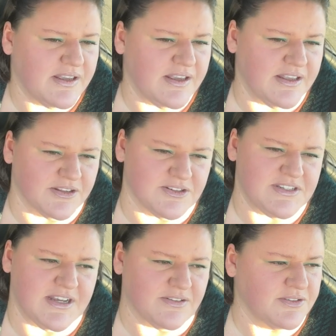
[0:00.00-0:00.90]

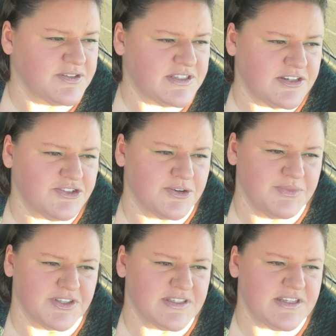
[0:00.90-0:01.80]
Ehlers-Danlos syndrome,
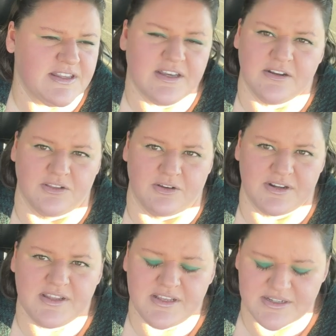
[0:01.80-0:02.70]
you'll see that a lot
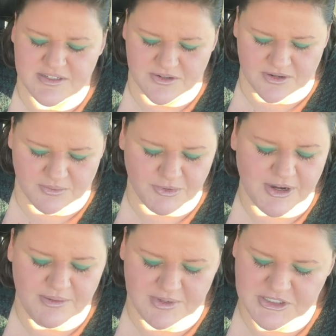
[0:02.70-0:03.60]
of these are
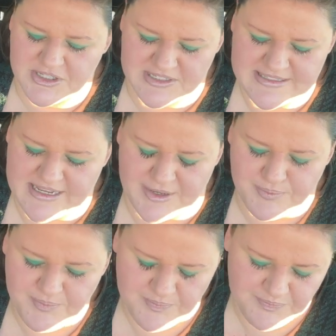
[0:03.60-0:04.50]
pretty much the
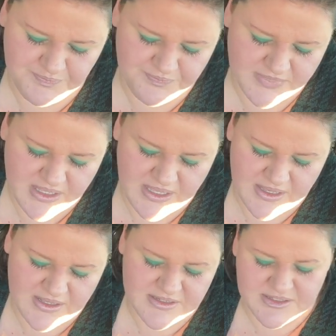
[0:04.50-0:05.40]
same.
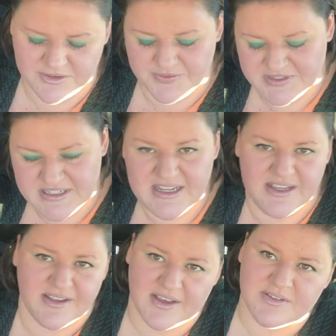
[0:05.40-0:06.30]
So
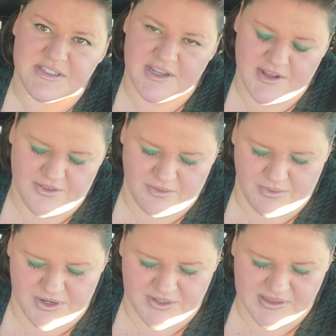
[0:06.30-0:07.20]
fatigue, that was another
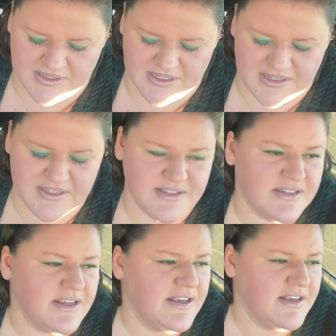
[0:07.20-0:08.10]
one on the list.
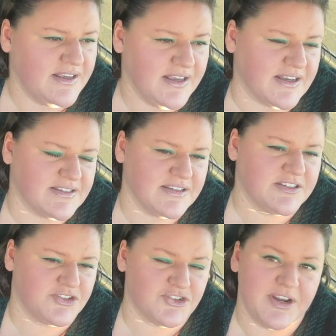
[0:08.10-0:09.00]
Yes,
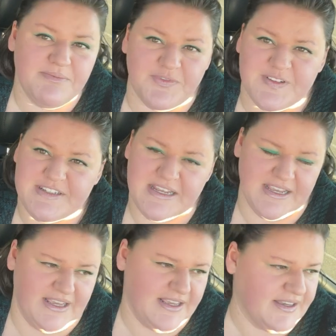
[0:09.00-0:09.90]
extreme
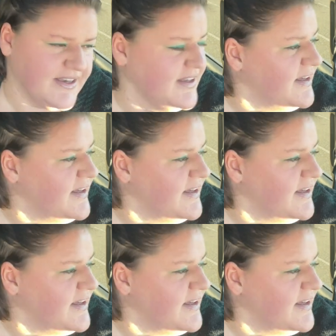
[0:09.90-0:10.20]
fatigue.